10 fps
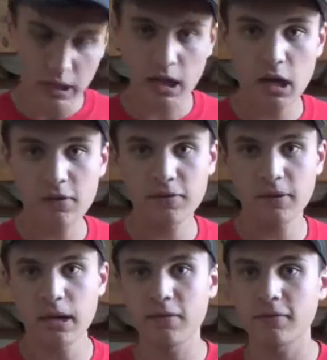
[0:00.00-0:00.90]
we have
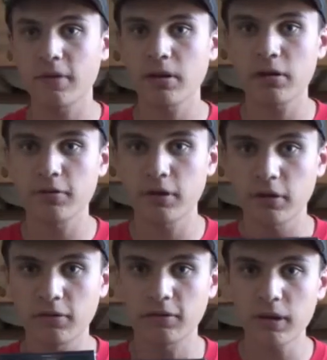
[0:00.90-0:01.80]
a very,
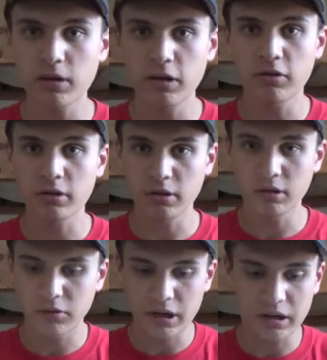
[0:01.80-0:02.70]
very, very
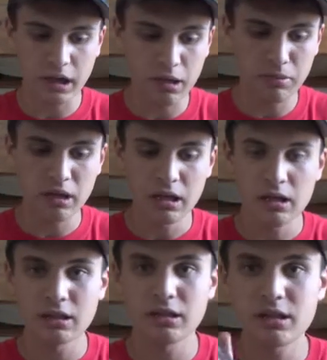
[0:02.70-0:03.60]
great game.
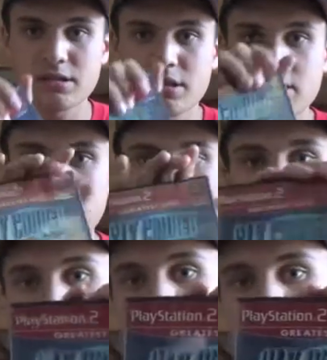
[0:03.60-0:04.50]
This is
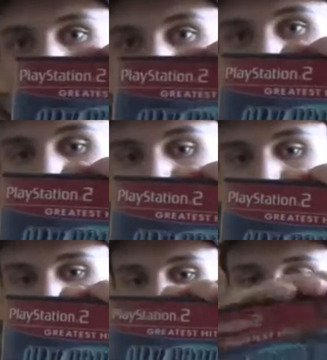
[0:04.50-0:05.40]
Sly Cooper
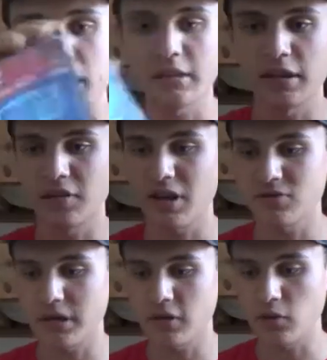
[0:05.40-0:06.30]
and the Thievius
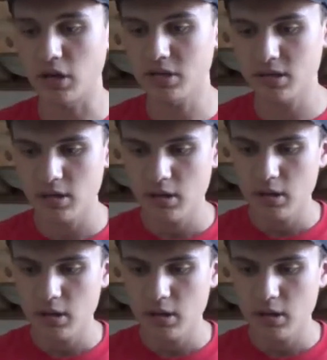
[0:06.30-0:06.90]
Raccoonus.